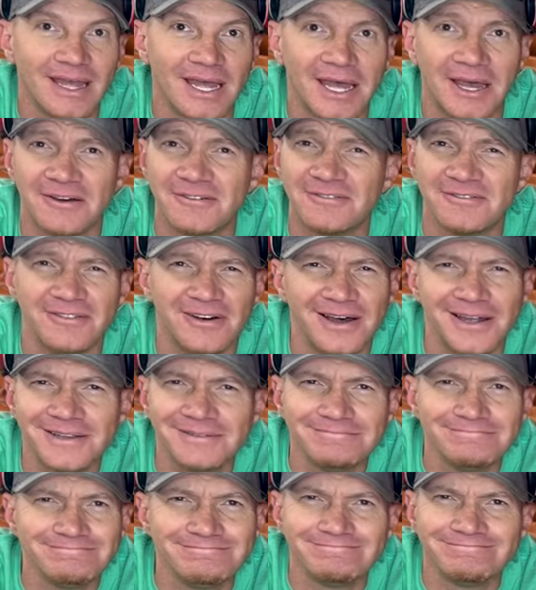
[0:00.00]
have
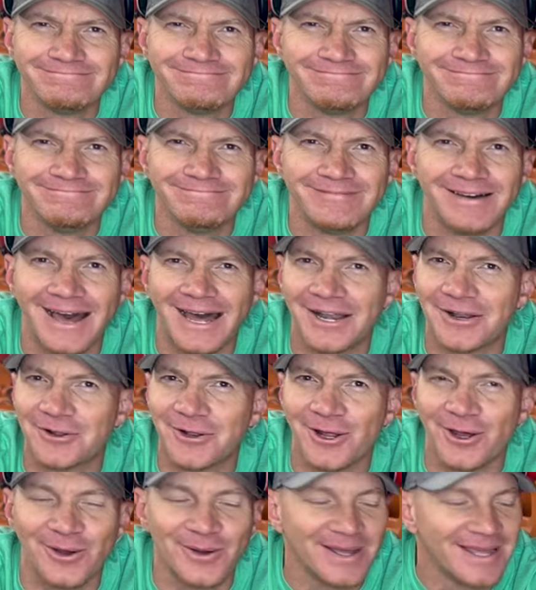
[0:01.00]
fun, I don't
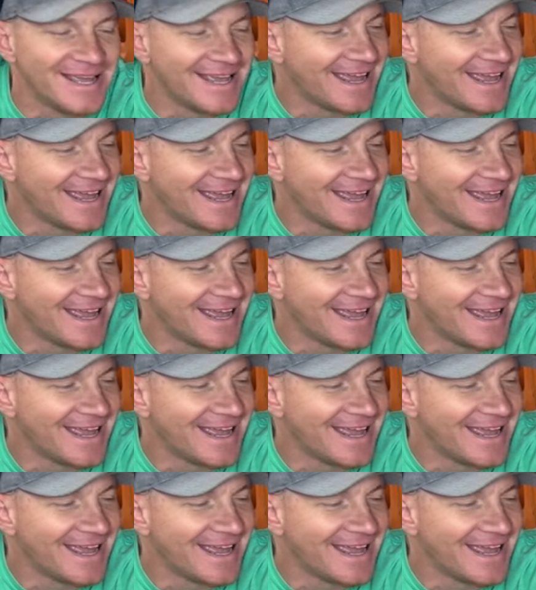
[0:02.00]
know.